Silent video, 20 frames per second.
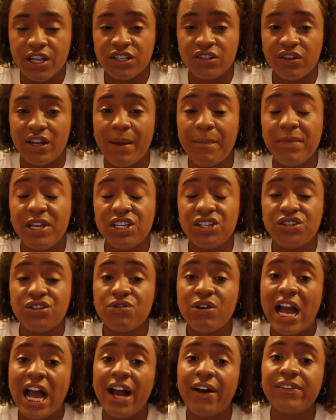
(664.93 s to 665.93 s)
So that means
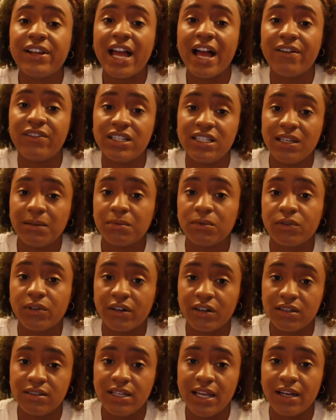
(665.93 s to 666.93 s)
you have to have a
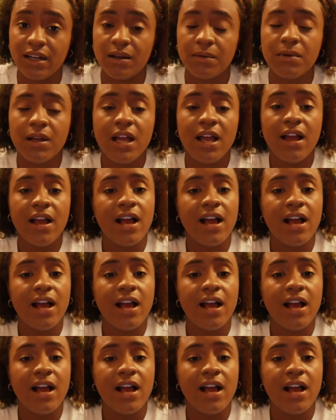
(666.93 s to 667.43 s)
temporary setup.